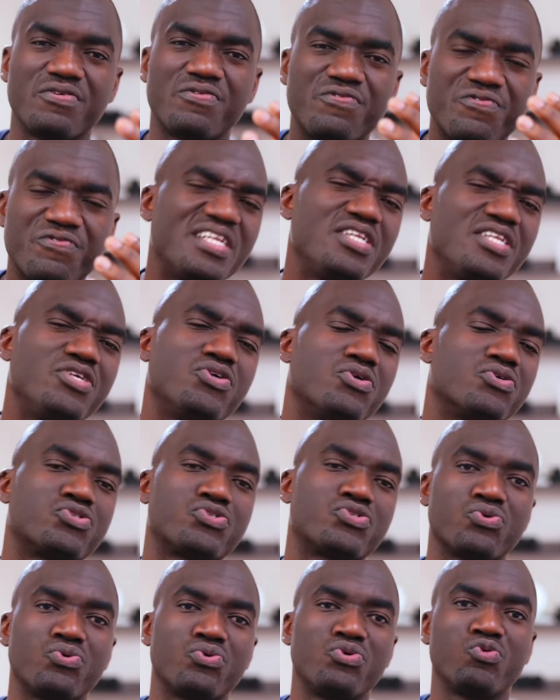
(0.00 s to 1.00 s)
Fill your
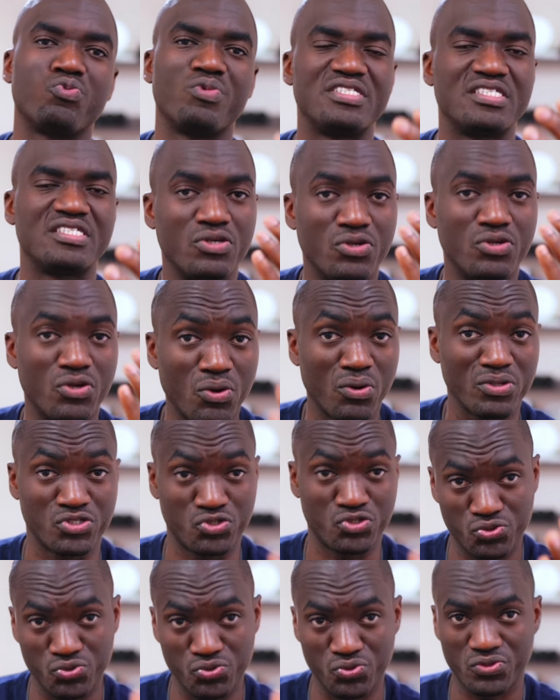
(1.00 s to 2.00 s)
soul with God's
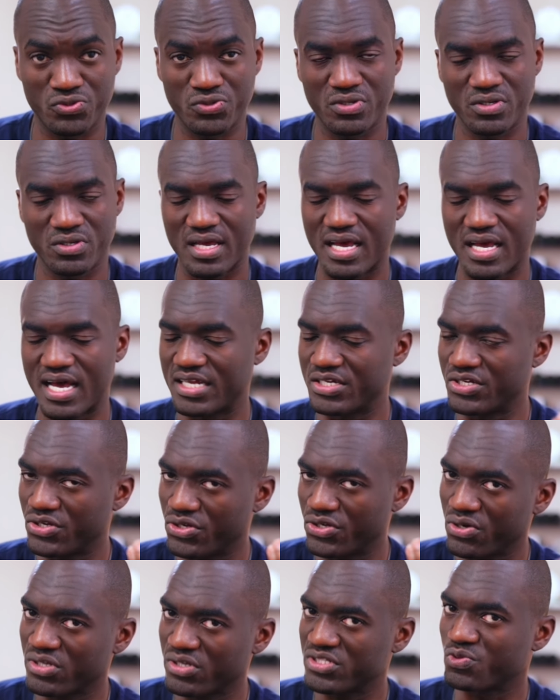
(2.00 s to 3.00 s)
truth
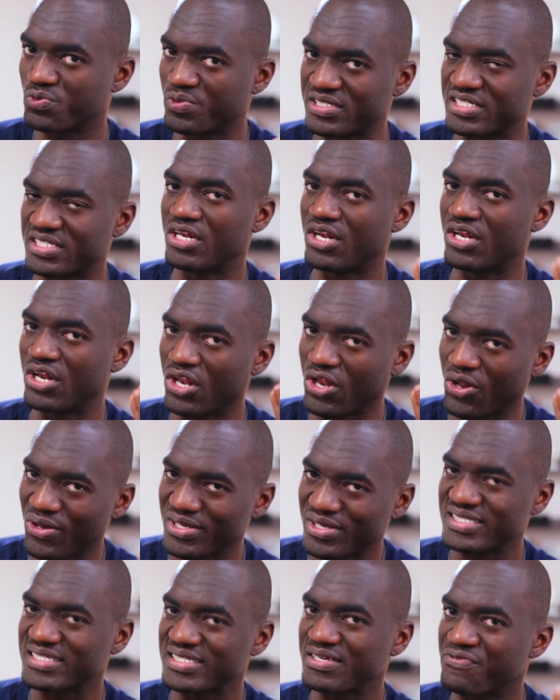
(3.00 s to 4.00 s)
and not with
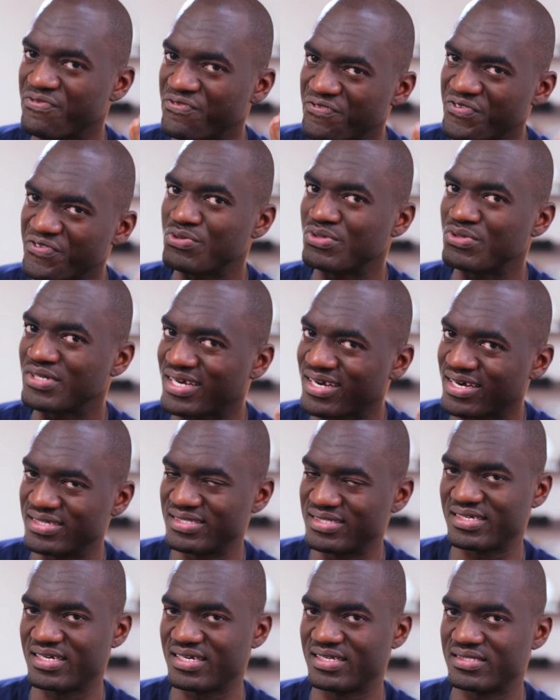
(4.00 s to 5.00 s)
lust-filled
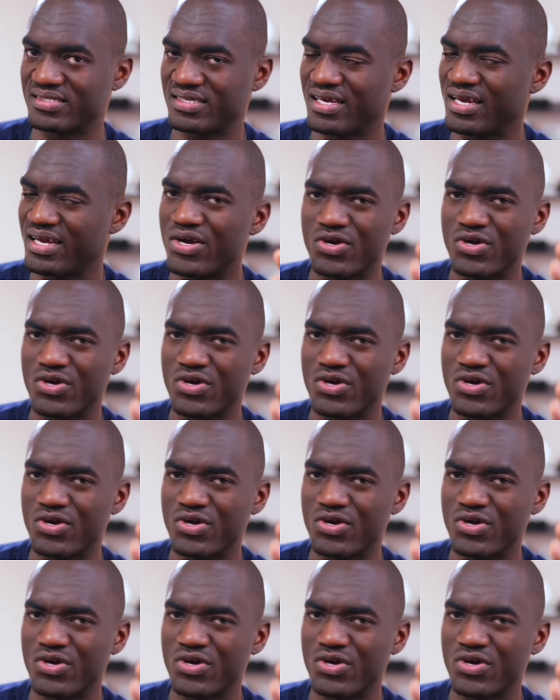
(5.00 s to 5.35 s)
content.